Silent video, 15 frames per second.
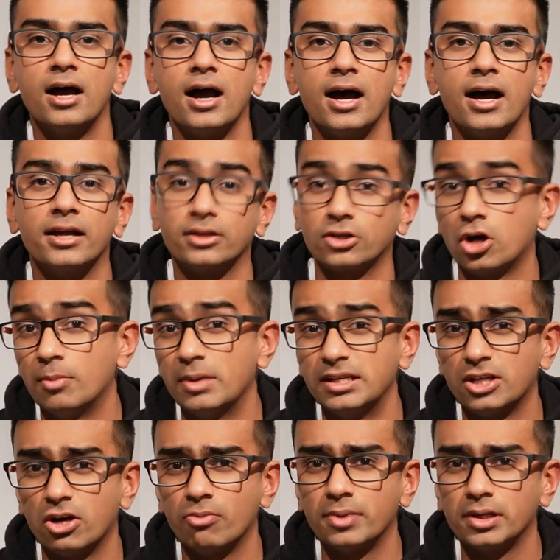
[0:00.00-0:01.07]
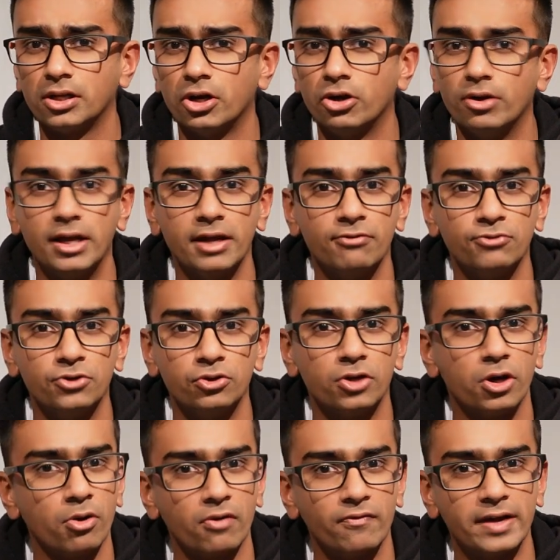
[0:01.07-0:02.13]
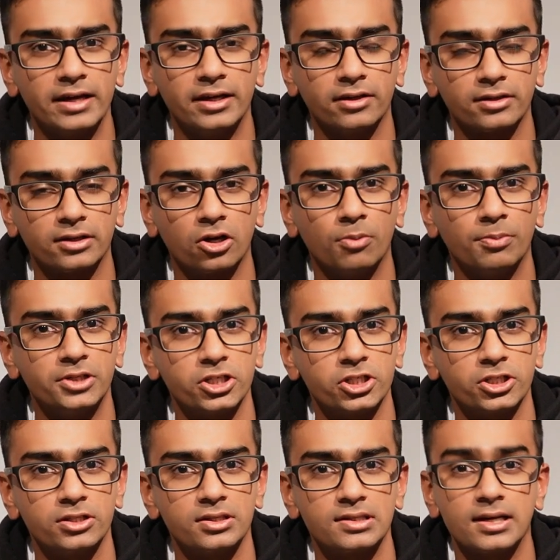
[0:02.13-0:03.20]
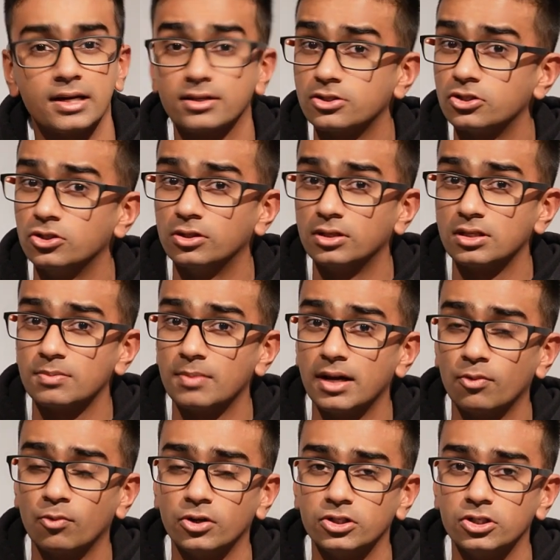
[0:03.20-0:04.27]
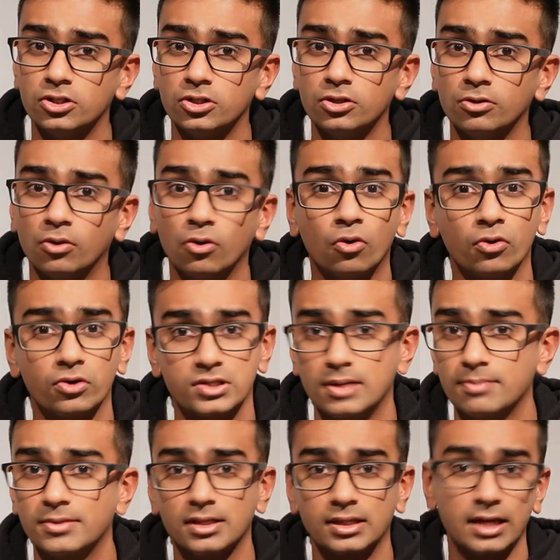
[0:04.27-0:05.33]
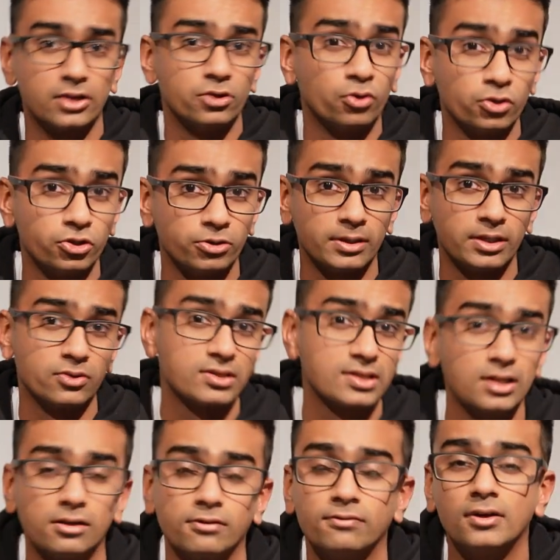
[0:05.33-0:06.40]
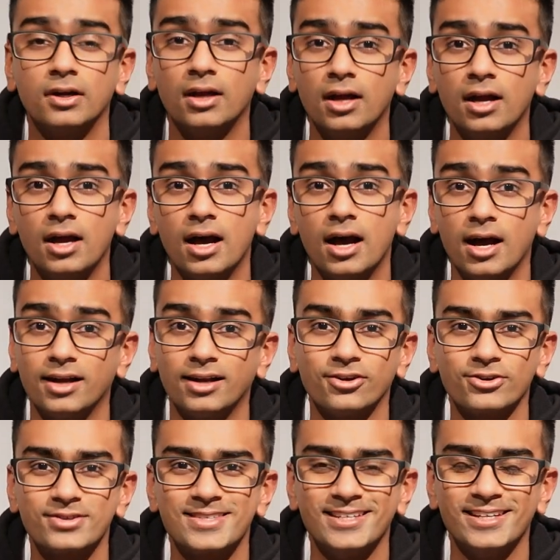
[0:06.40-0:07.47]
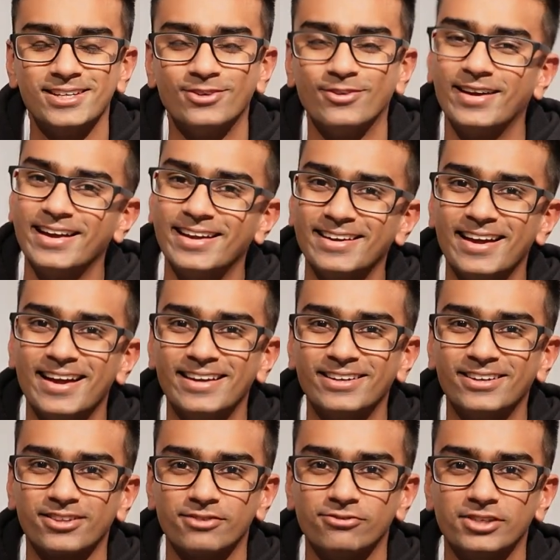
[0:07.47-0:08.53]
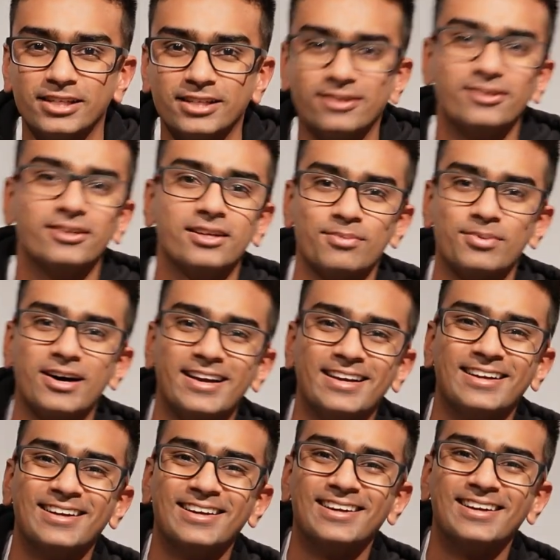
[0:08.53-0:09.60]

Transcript: And comment down below if you know of any other competitions that students might want to do or something that you're doing yourself. And I'll see you in another video. Goodbye.